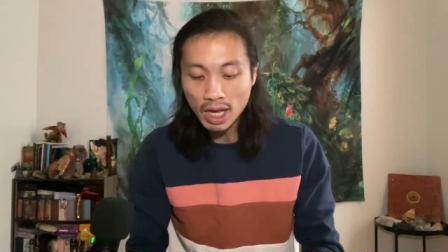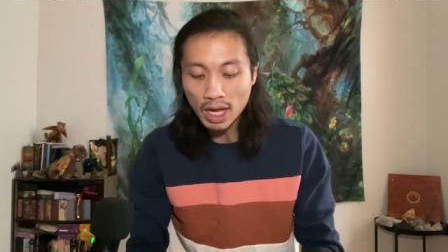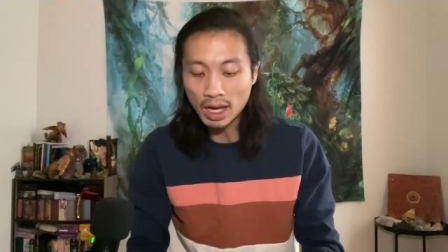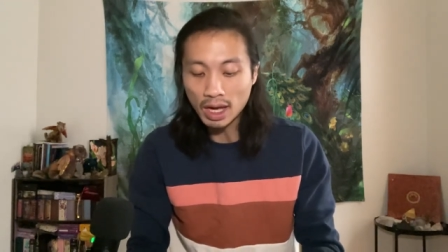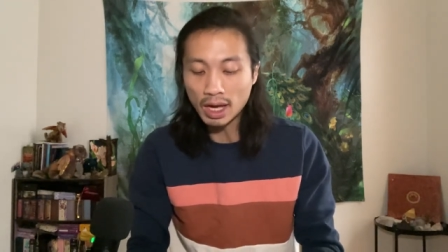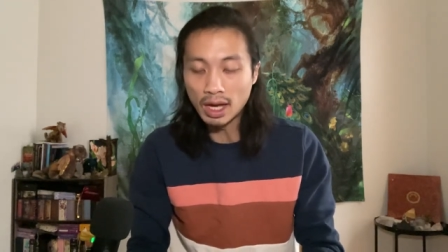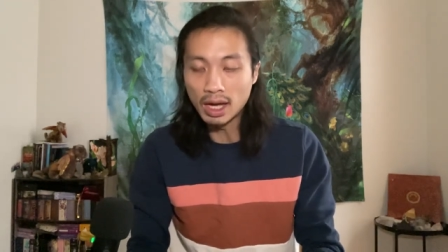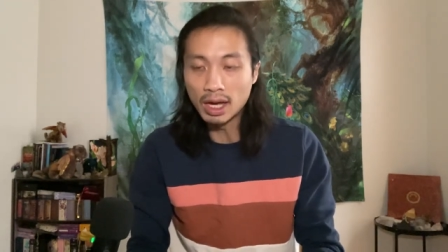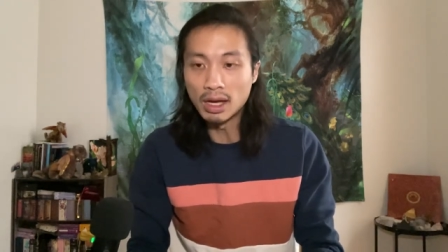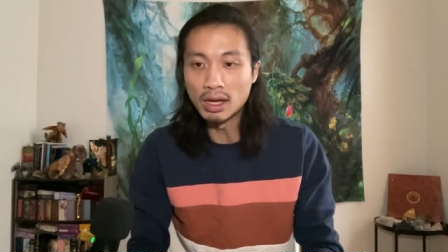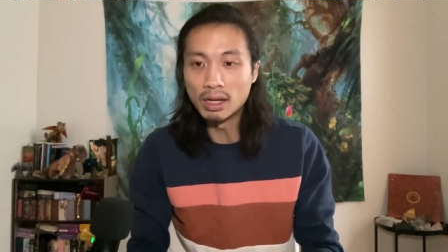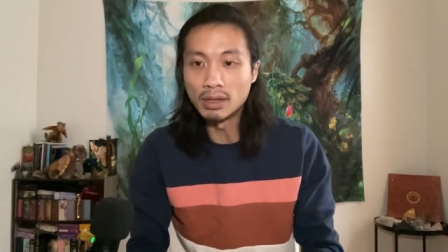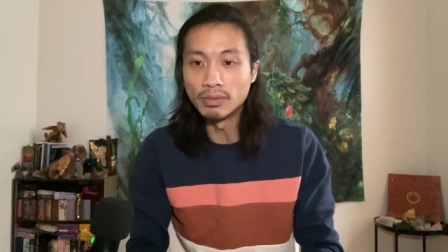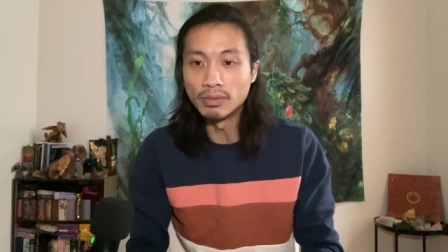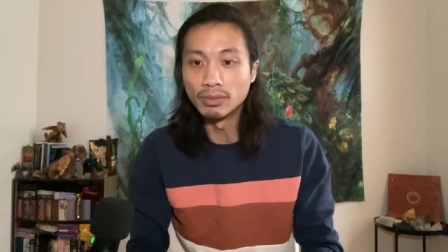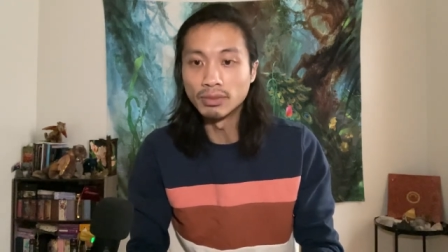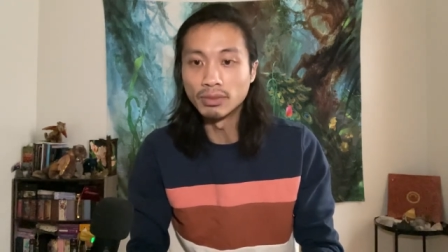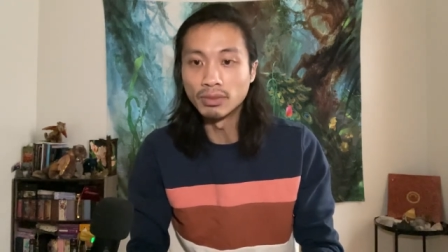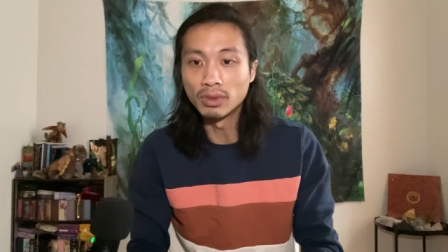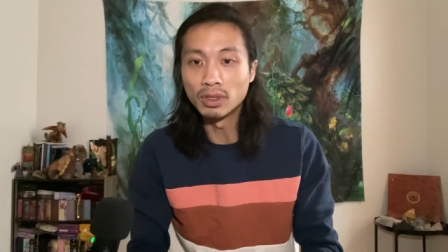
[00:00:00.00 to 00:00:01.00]

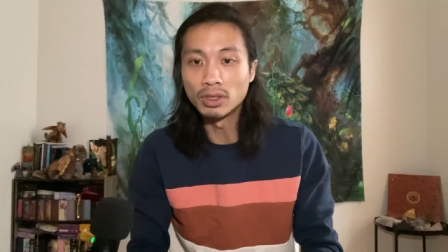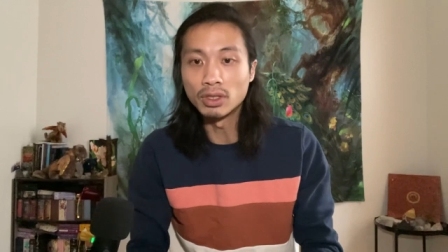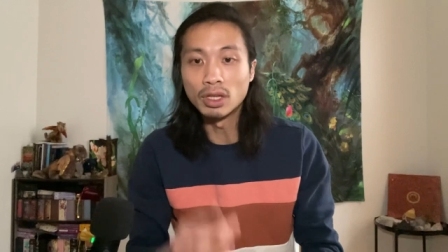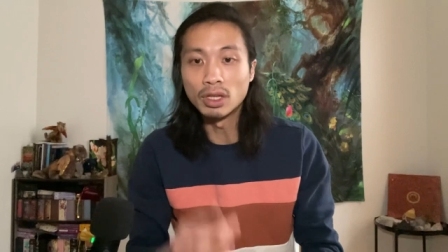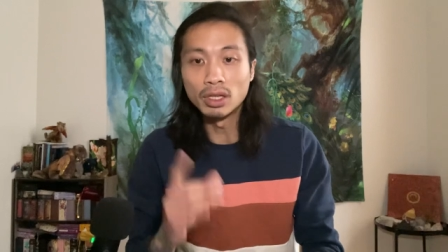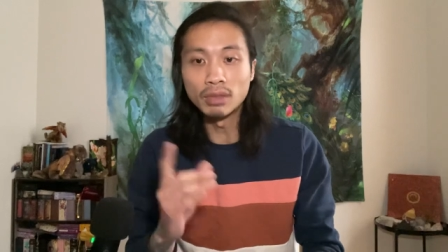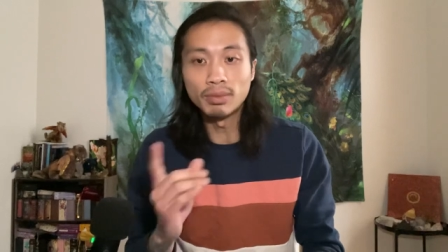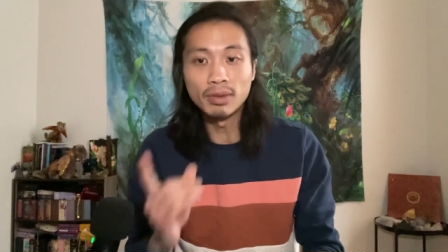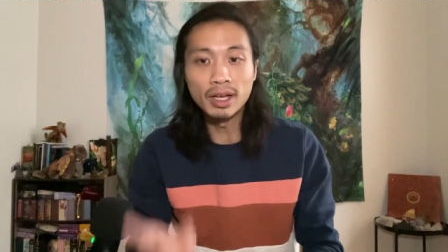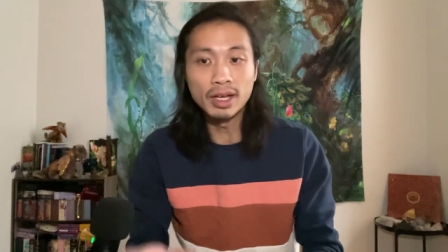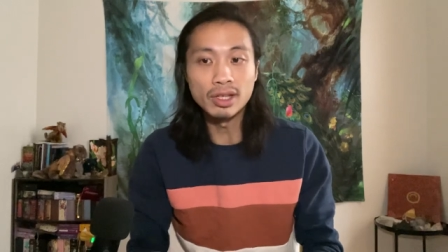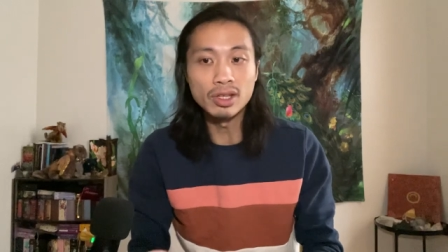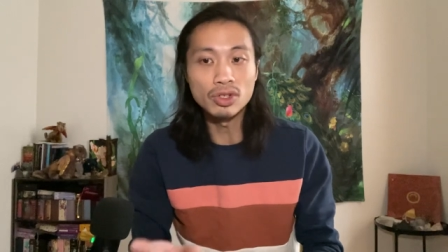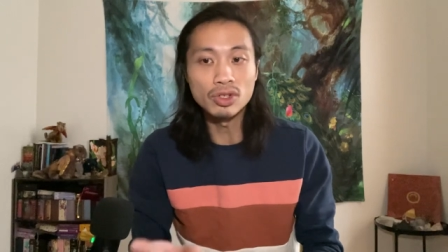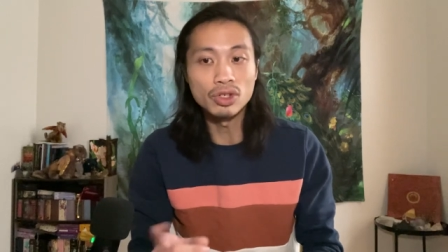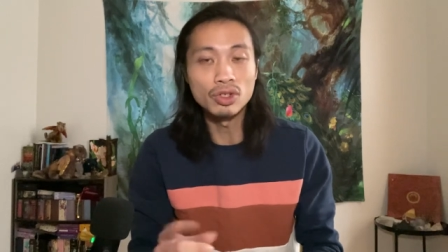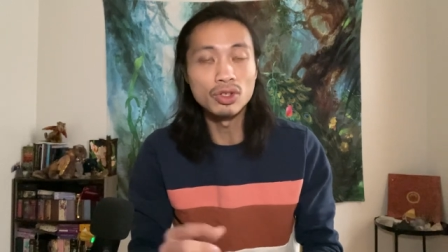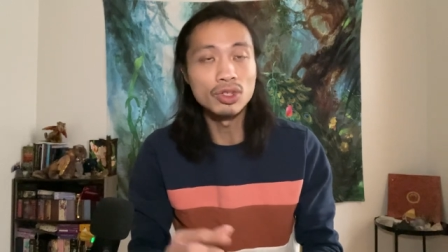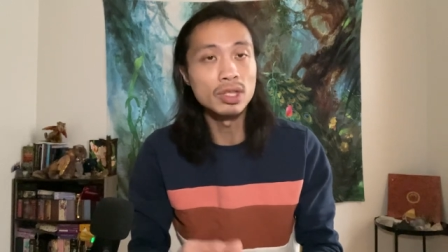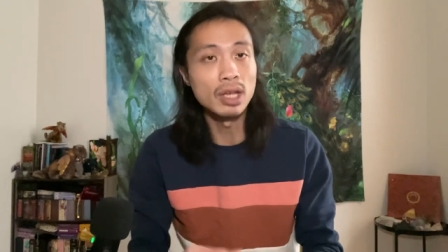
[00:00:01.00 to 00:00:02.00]
Um, you can apply this
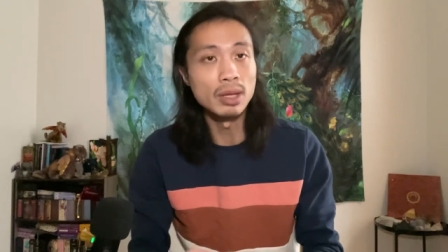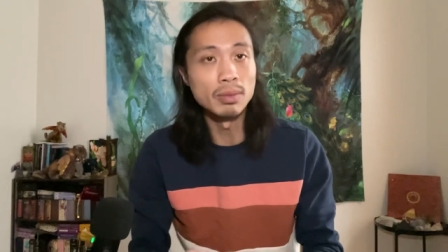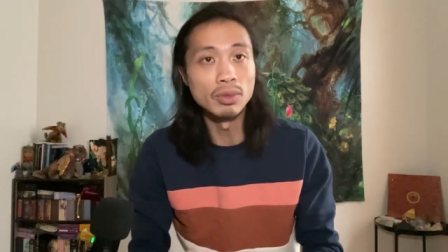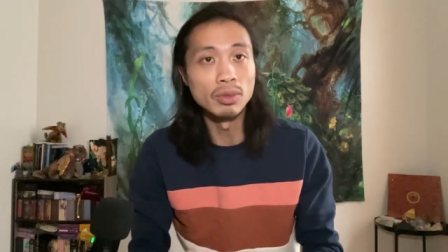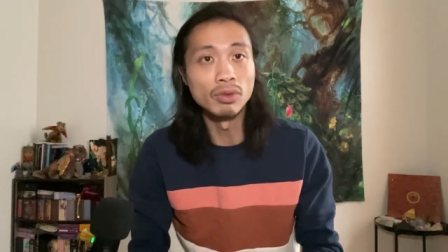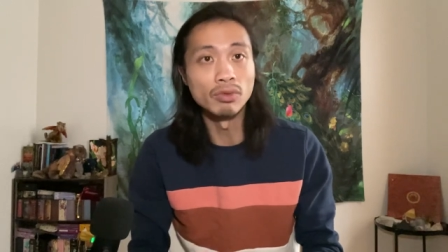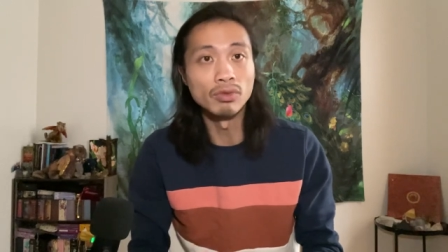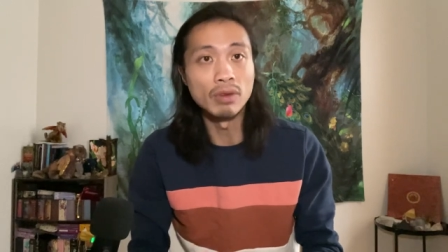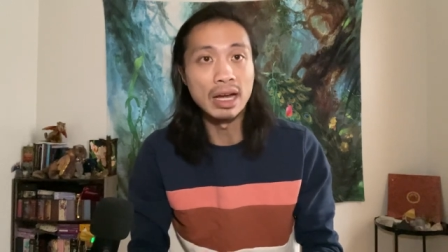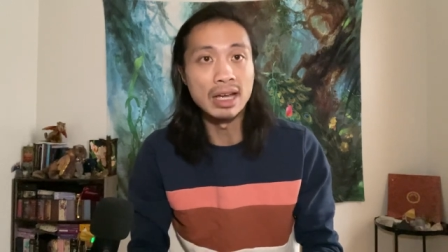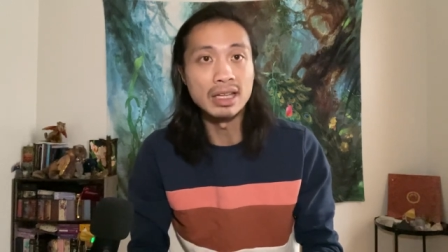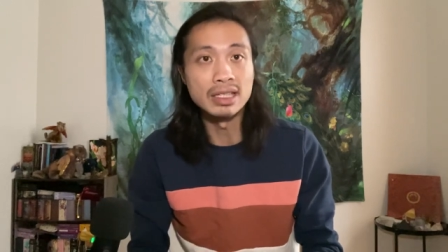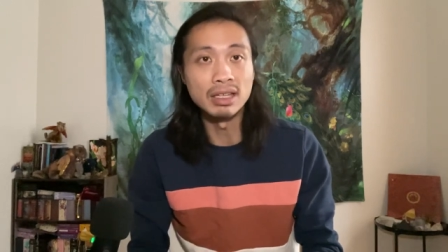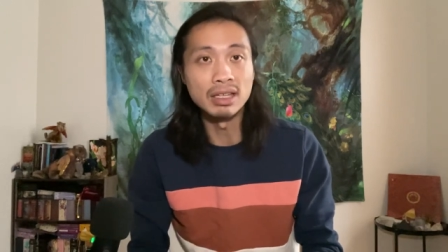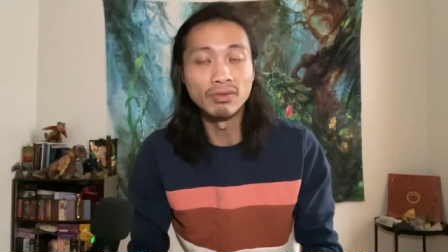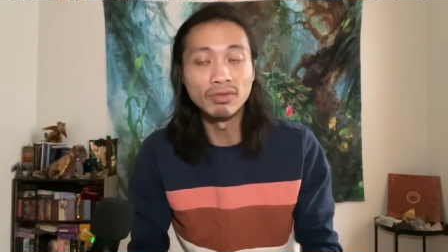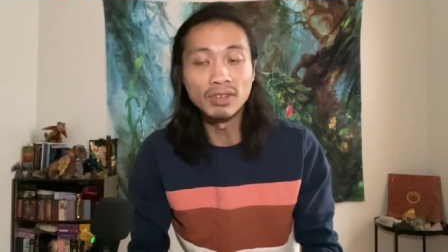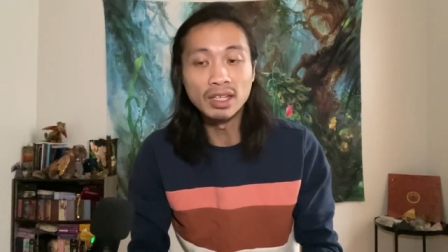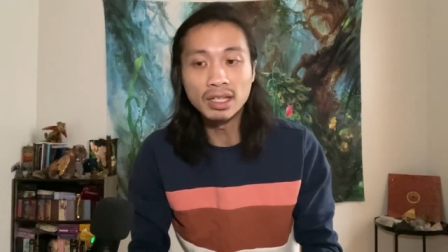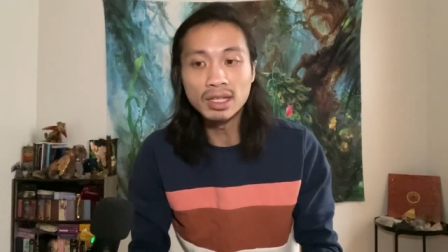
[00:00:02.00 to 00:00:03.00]
to your sun, moon,
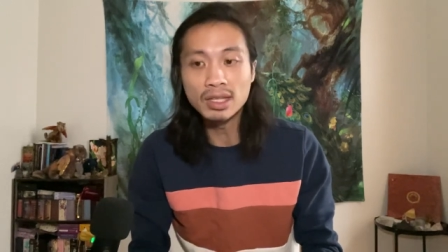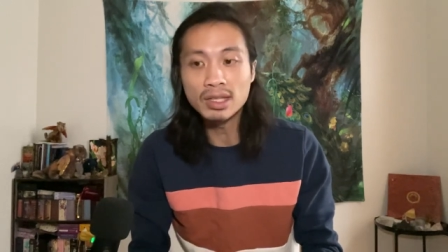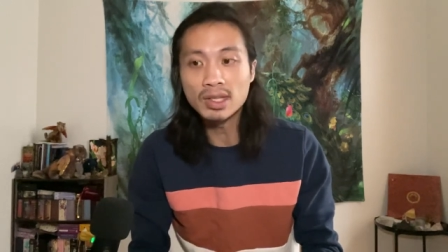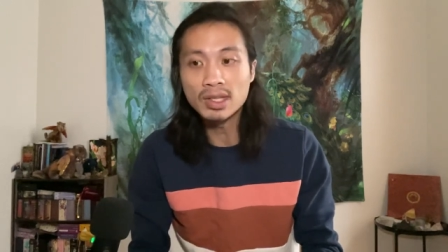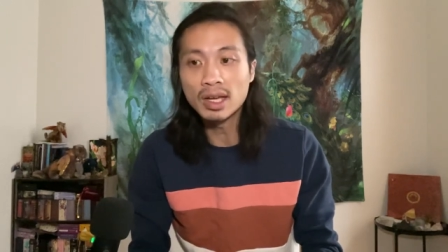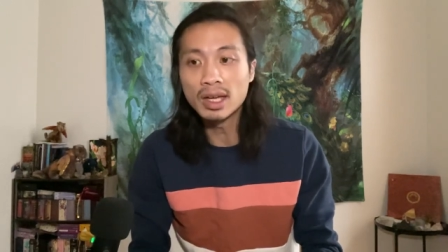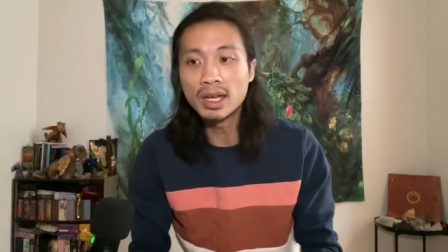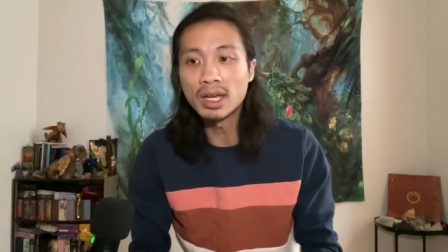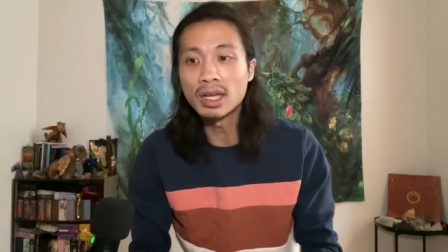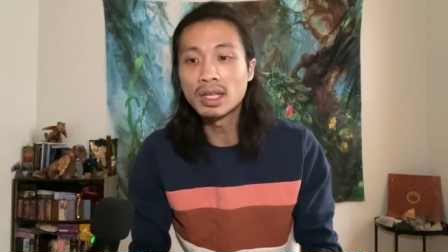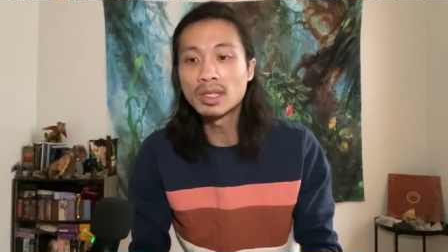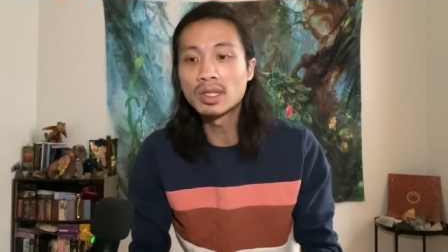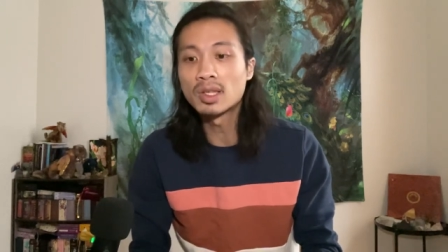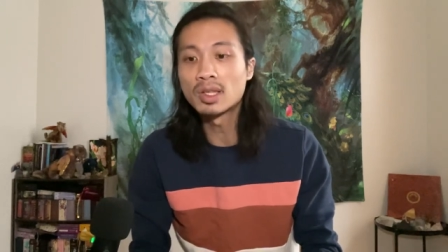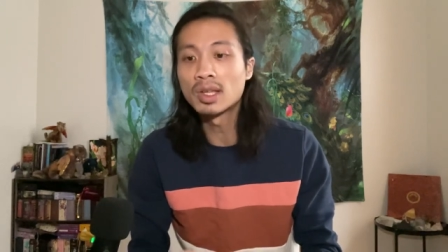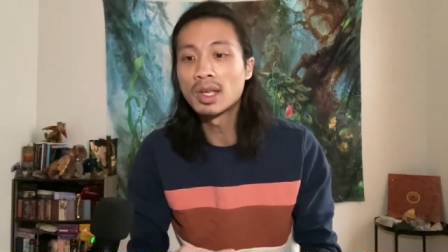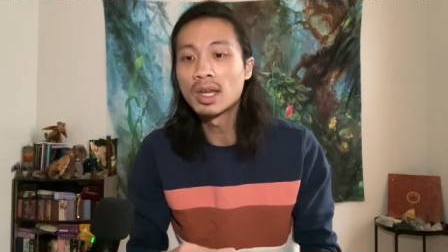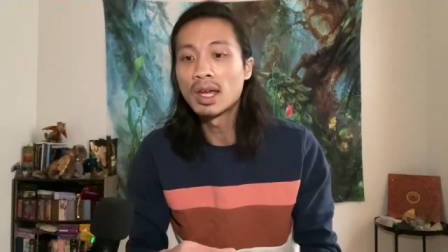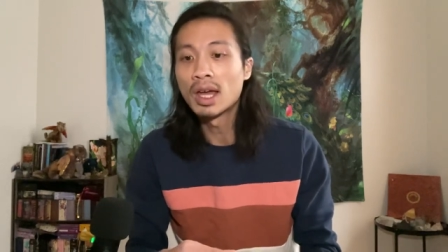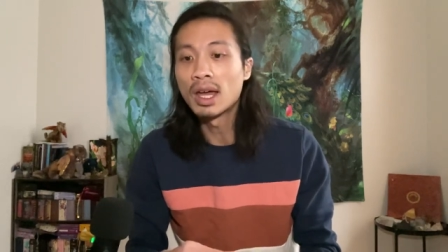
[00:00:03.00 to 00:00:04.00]
rising, Venus signs.